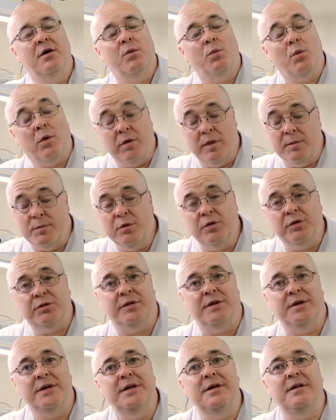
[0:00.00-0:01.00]
One of the
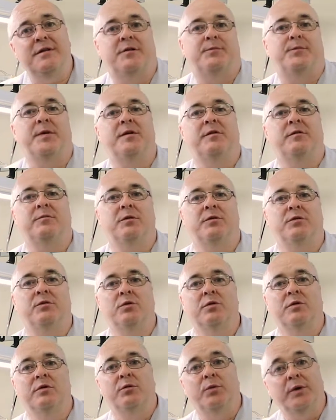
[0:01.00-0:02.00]
most indispensable
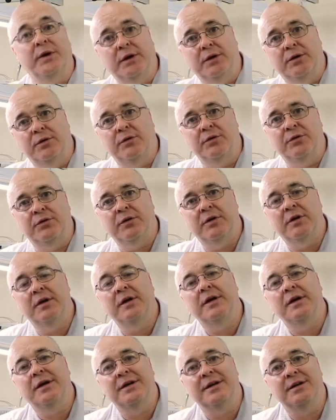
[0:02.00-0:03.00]
tools we use
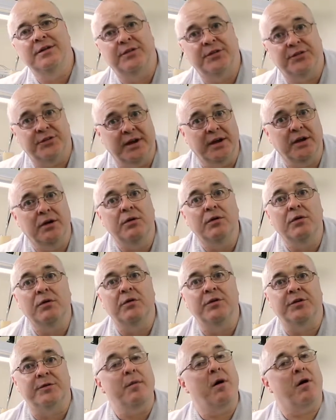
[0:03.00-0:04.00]
is the
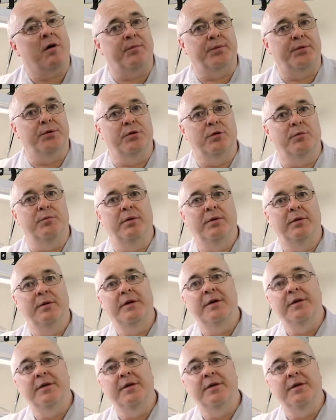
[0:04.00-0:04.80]
Senko Smart Probe.